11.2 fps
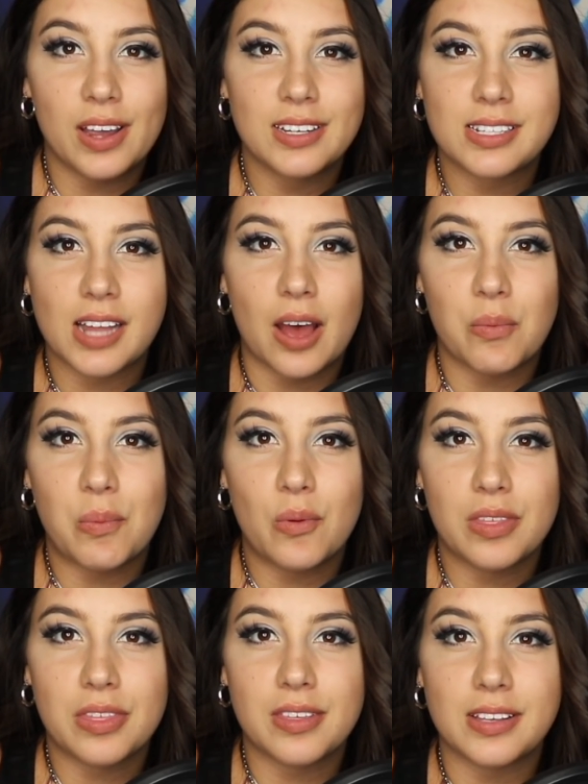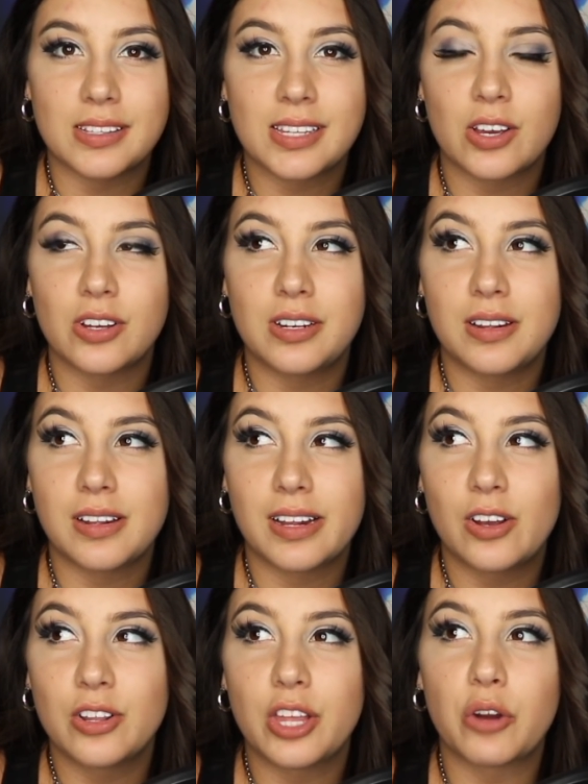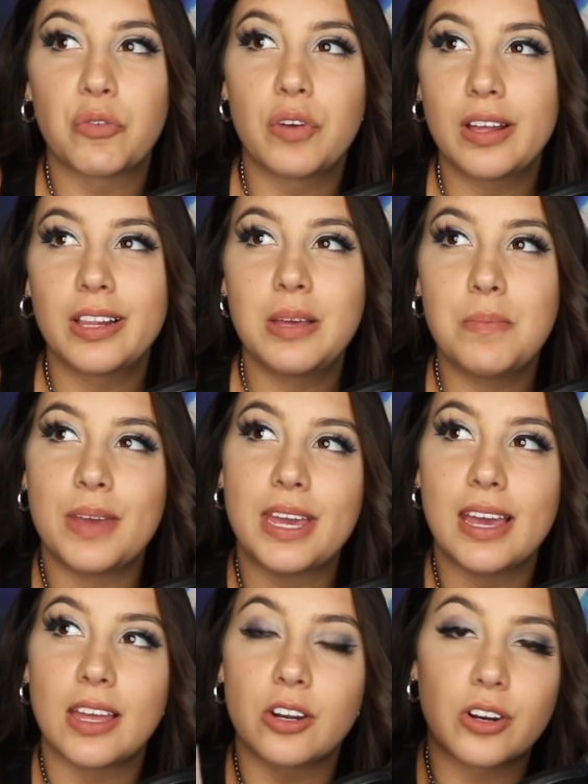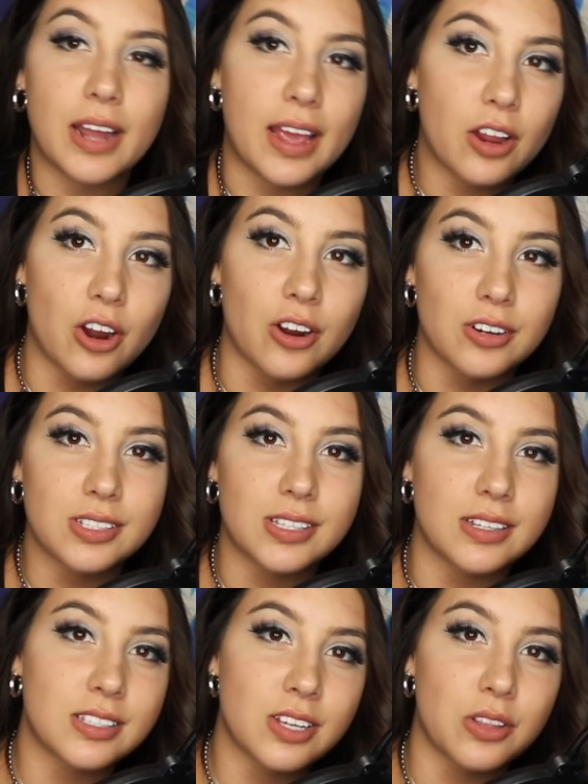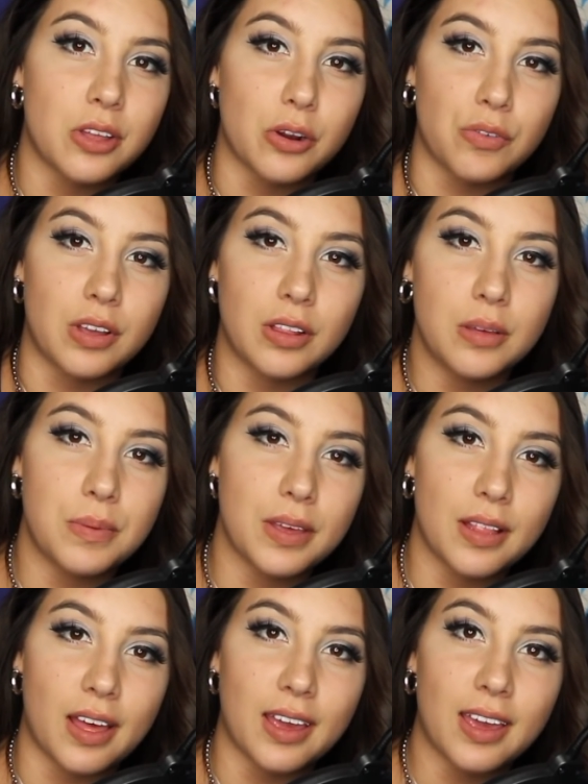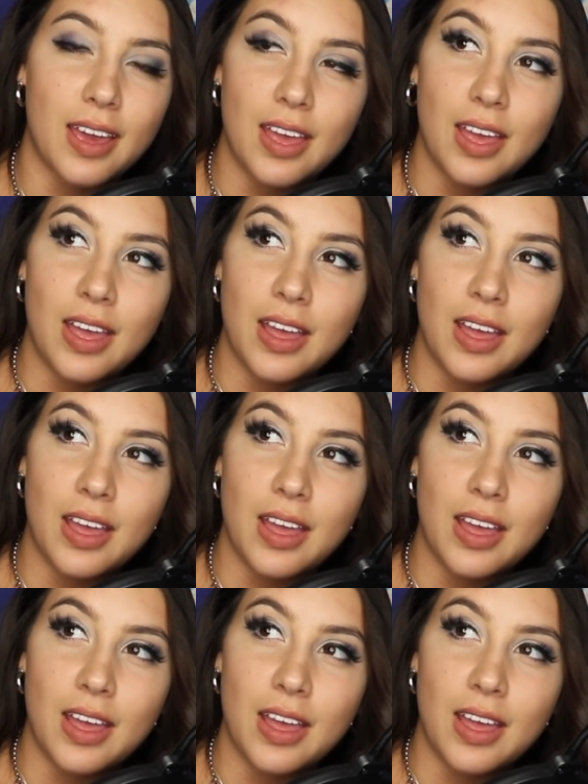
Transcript: what is up with these? Could there really be internet curses? Could there really be like,